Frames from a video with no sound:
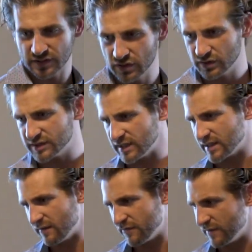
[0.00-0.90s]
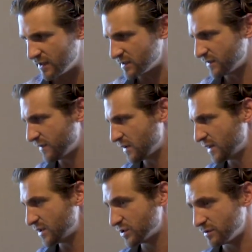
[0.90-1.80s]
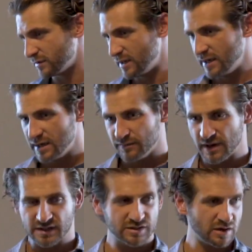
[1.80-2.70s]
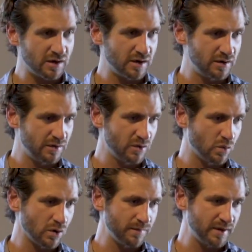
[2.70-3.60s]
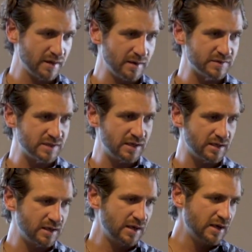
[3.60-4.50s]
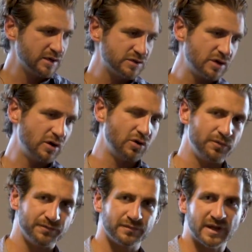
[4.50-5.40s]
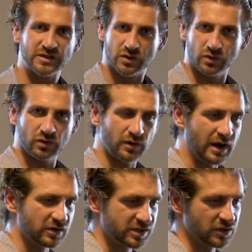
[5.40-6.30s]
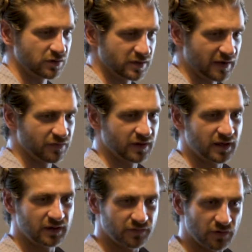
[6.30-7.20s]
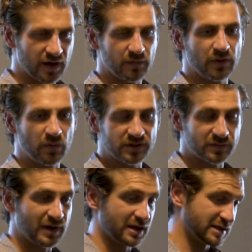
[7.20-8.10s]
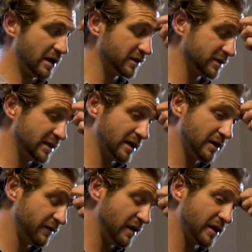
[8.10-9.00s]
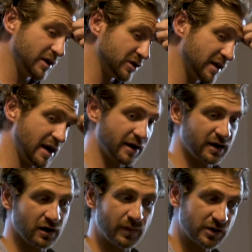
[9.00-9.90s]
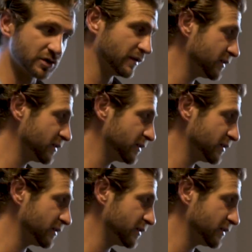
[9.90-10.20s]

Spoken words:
It looks like they fixed the foundation based on the warping that I'm seeing, so that's cool. I would still definitely, for anyone that wants to buy this house, do a foundation guy out here and make sure